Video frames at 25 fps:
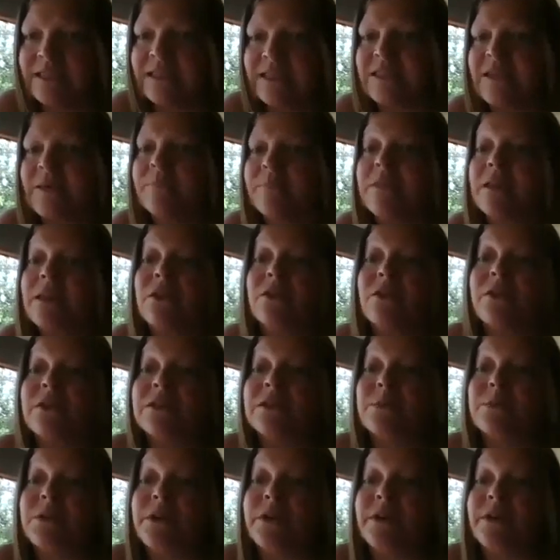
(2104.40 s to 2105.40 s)
is something you
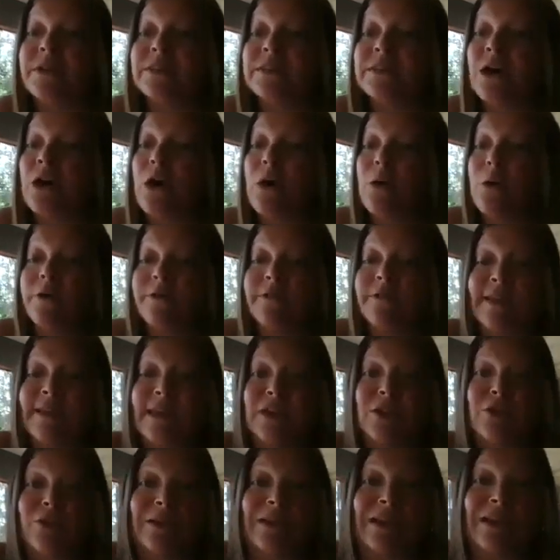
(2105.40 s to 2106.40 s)
experience. Oh, well,
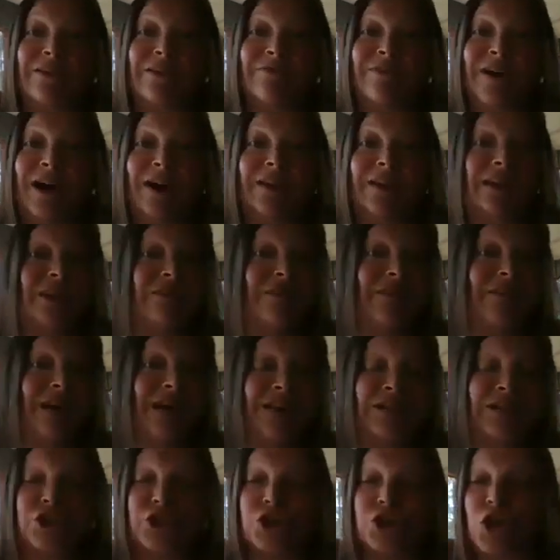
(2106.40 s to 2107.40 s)
thank you, Neva. Neva
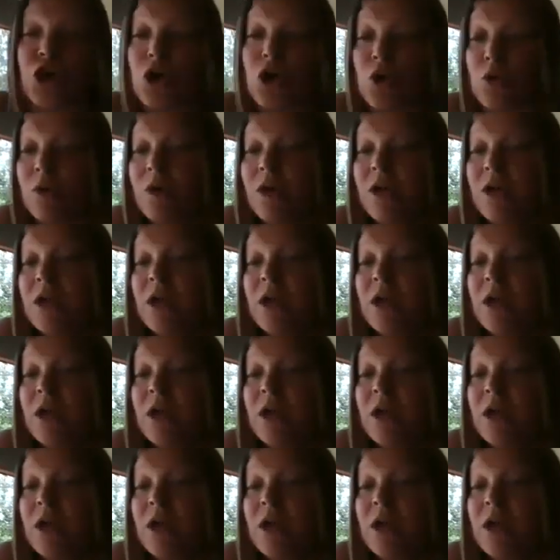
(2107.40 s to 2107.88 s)
had to go.